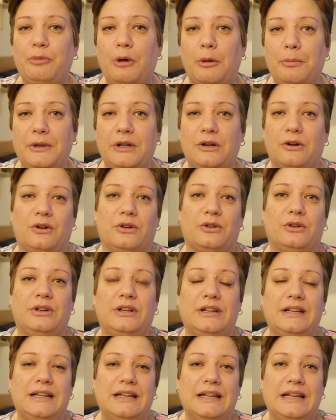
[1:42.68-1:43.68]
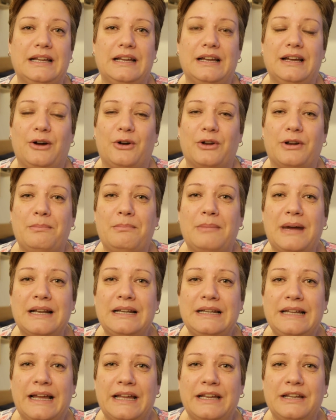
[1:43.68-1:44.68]
popping on a
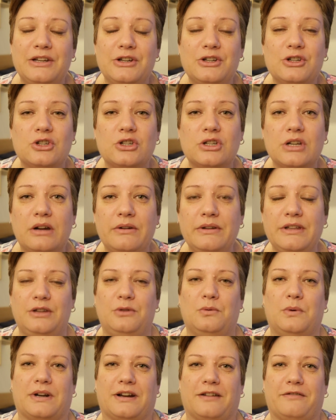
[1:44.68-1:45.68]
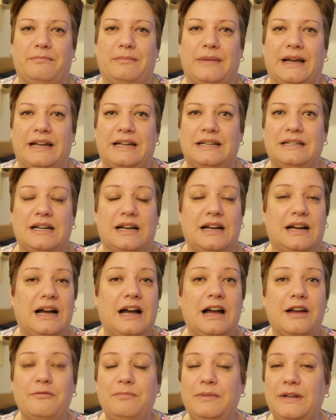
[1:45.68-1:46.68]
Monday, showing you what I've made.
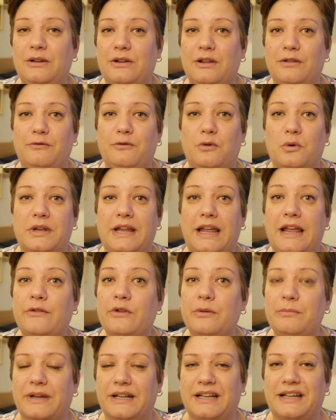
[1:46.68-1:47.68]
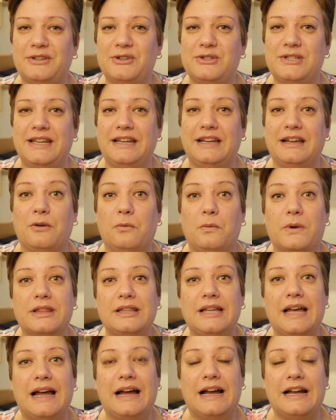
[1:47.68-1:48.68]
I've been looking forward every Monday to seeing
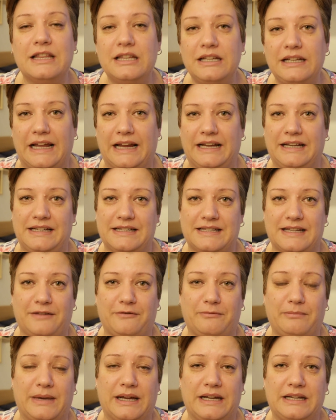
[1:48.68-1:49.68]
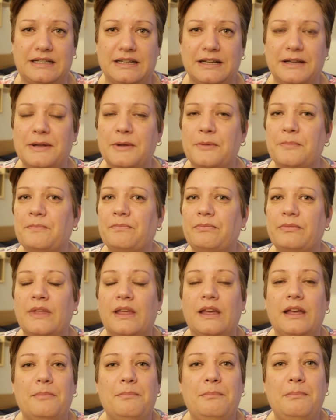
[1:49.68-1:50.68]
what the other ladies have made.
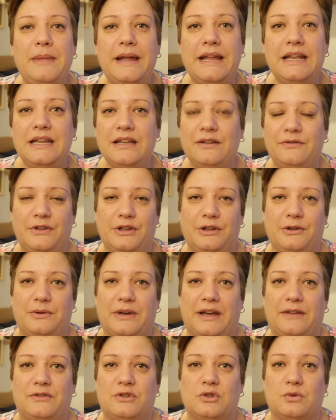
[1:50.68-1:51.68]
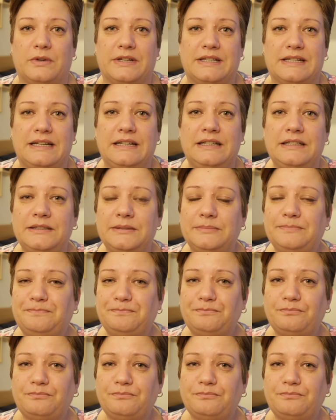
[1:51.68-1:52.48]
Many of you have joined in.